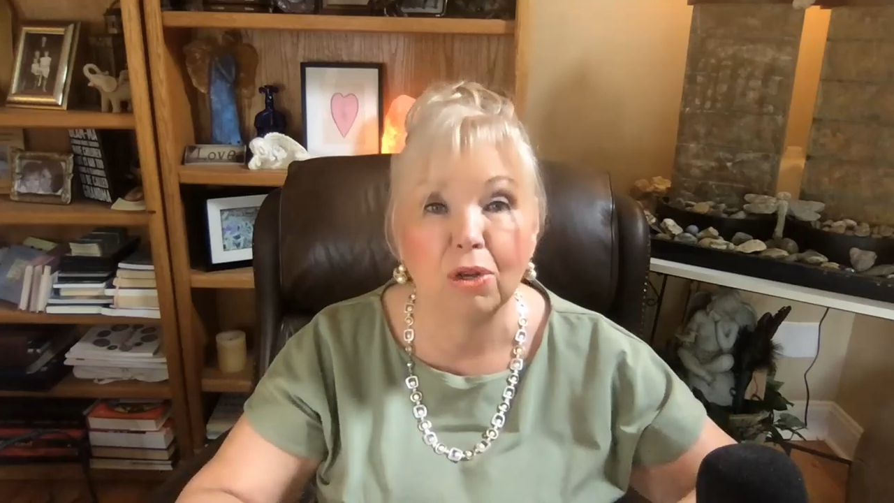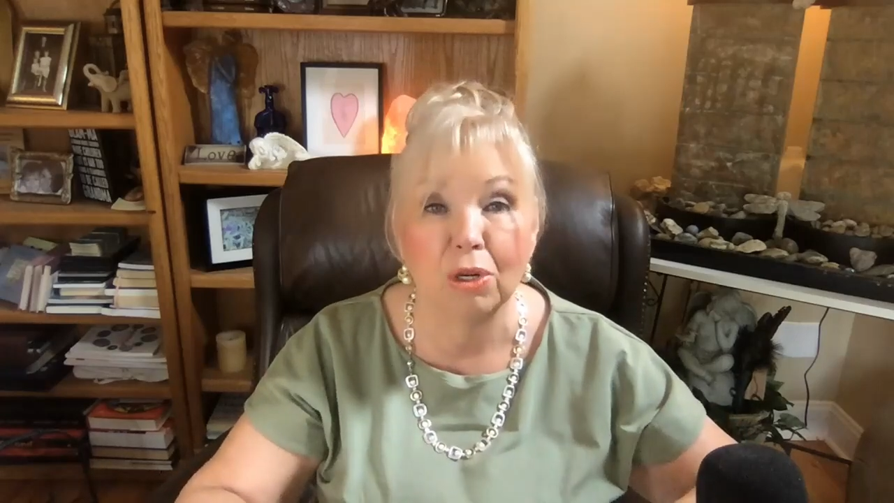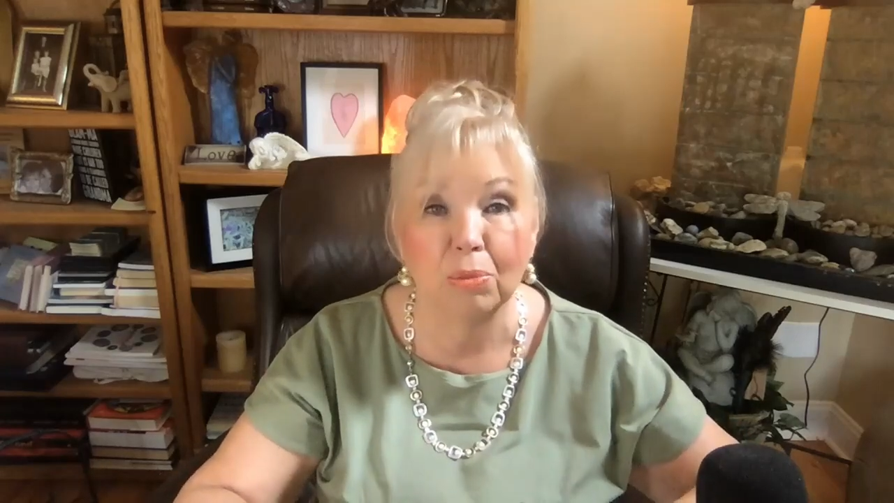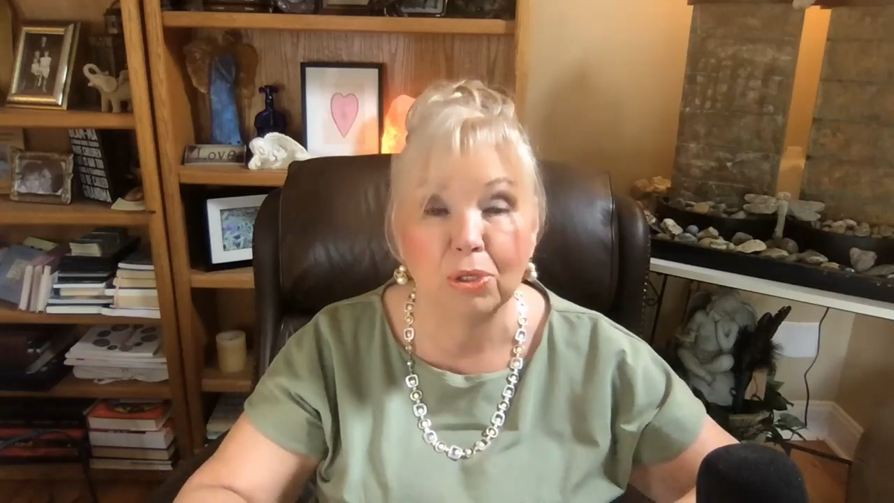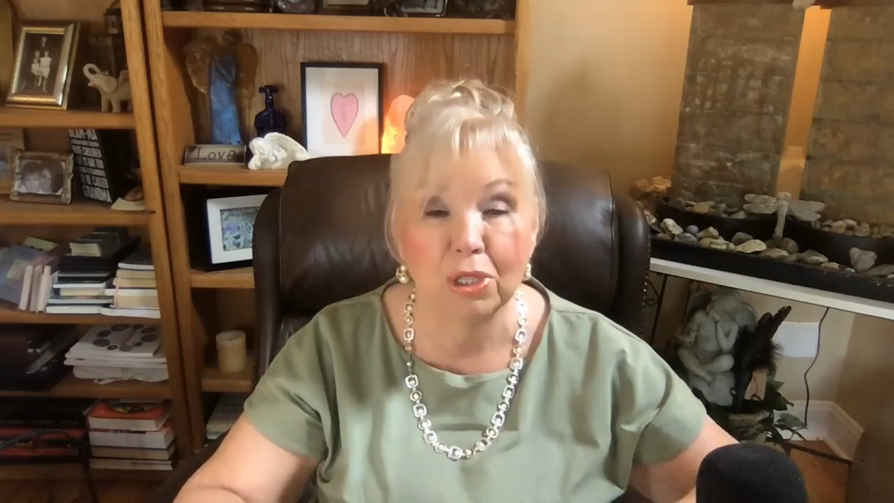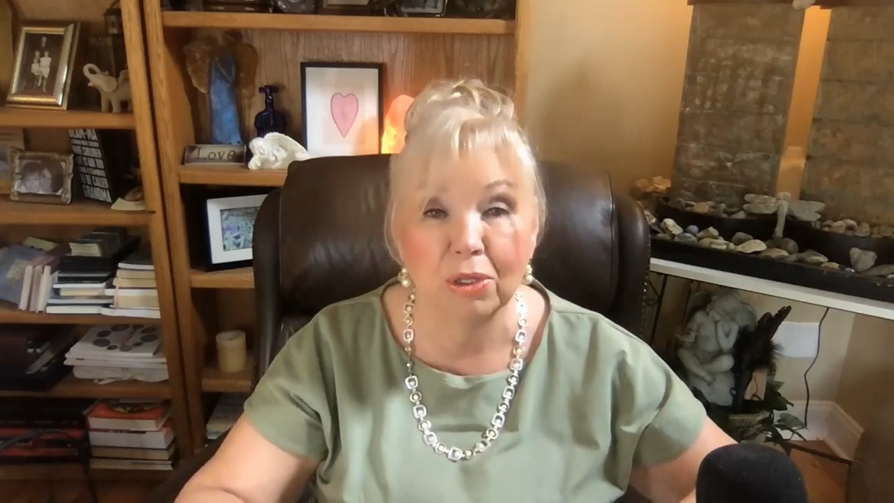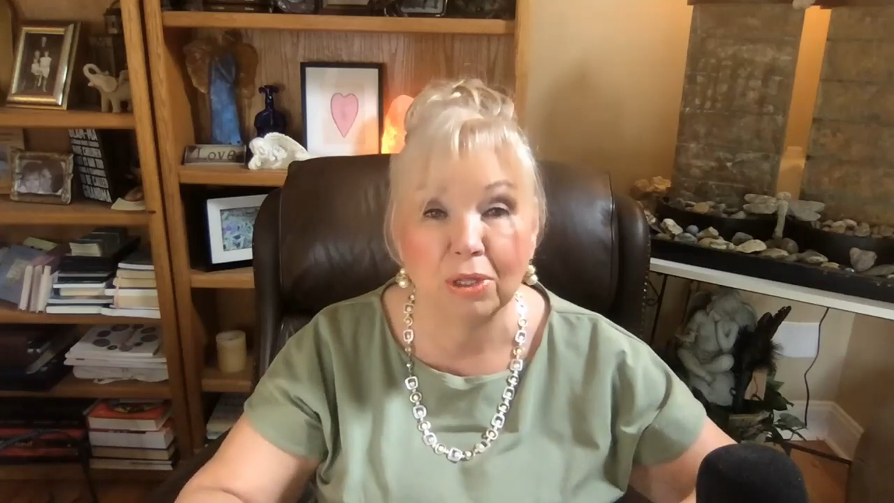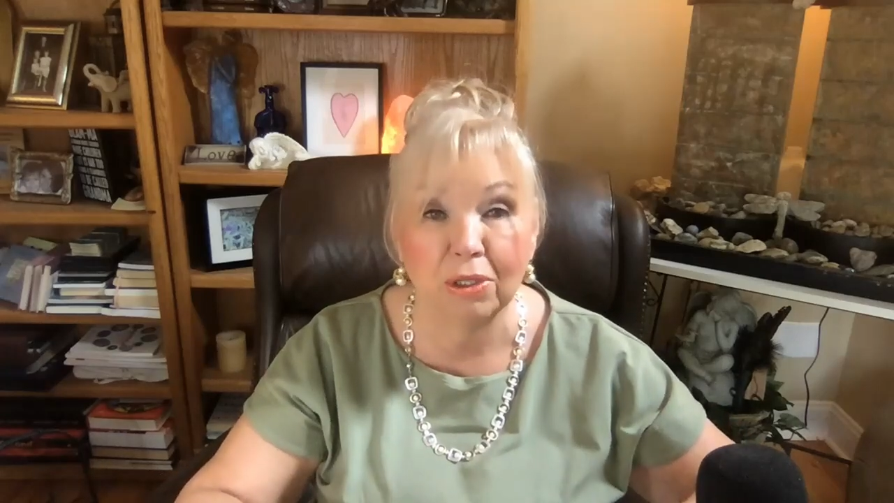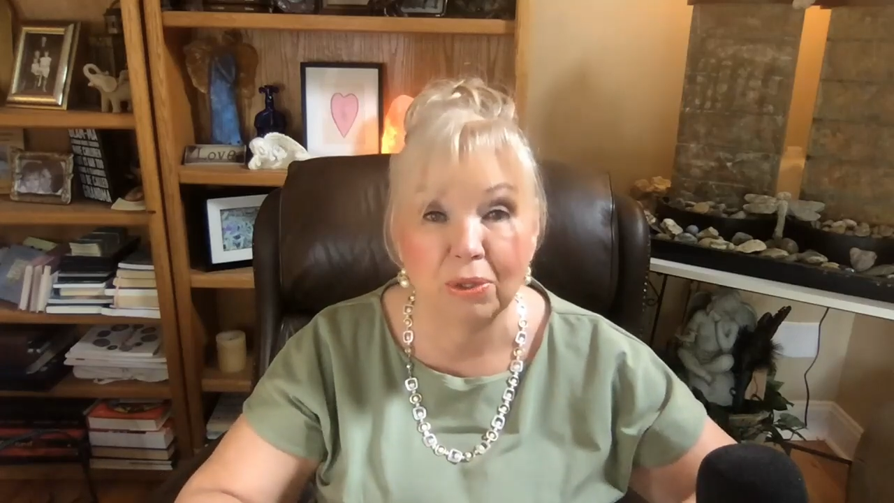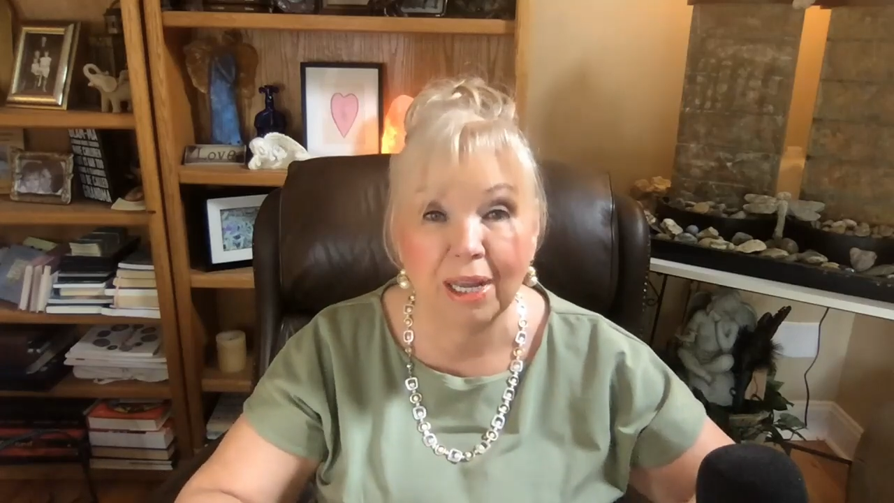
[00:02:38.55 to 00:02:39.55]
garbage out
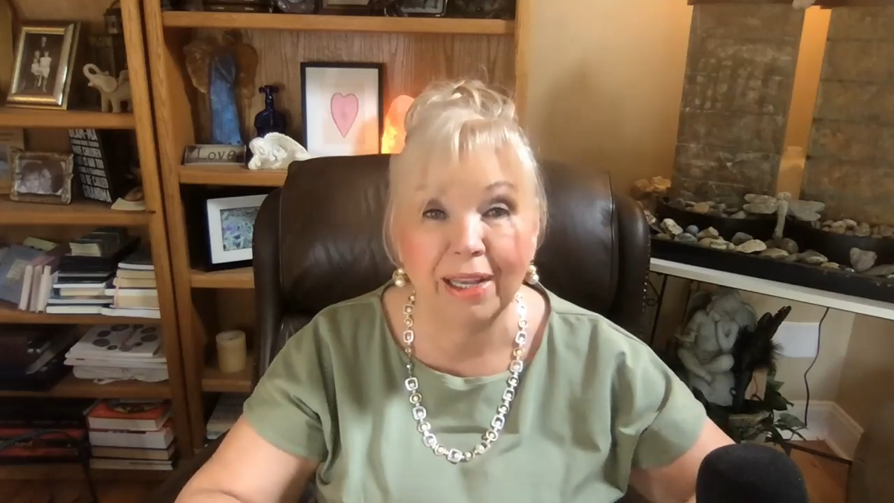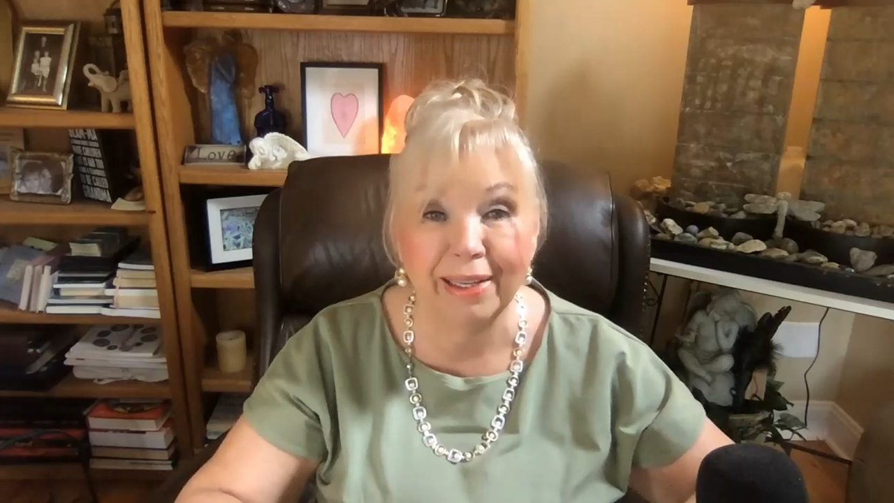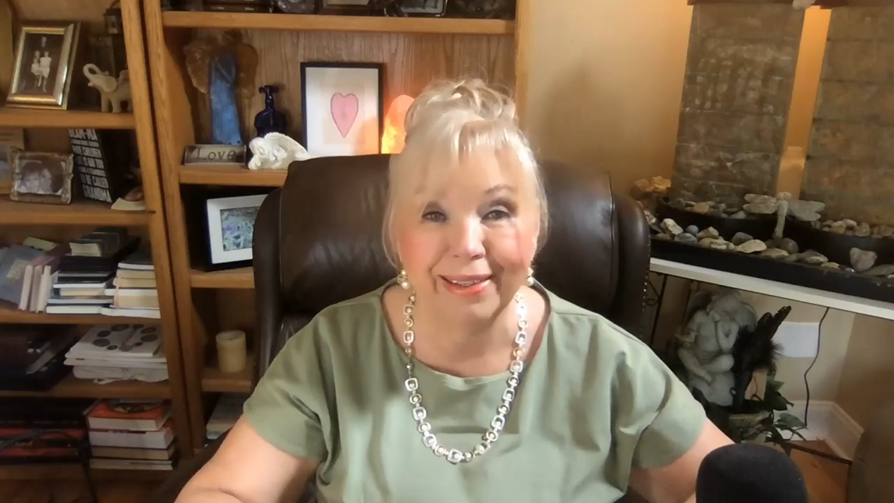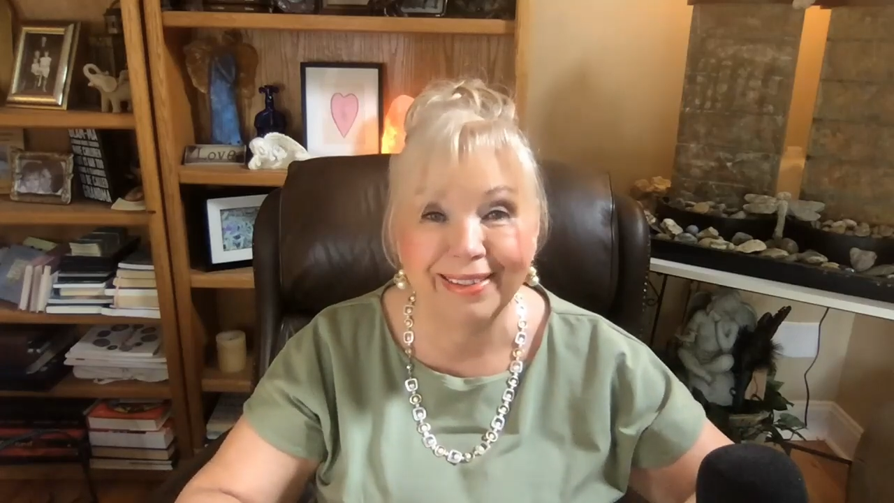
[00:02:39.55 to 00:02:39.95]
there, okay?